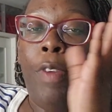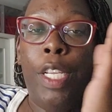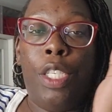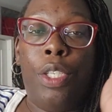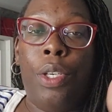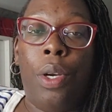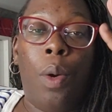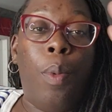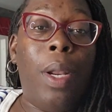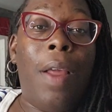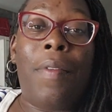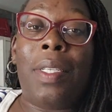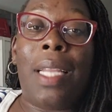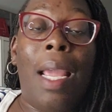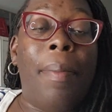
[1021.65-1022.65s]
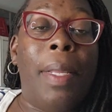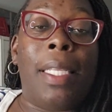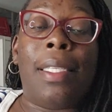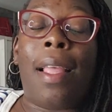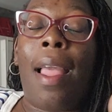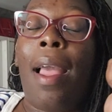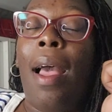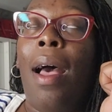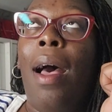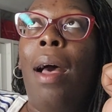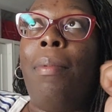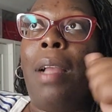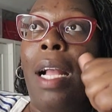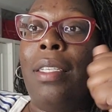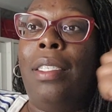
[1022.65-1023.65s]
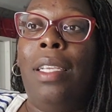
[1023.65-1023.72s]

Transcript: Fitzgerald, whatever his name is, um,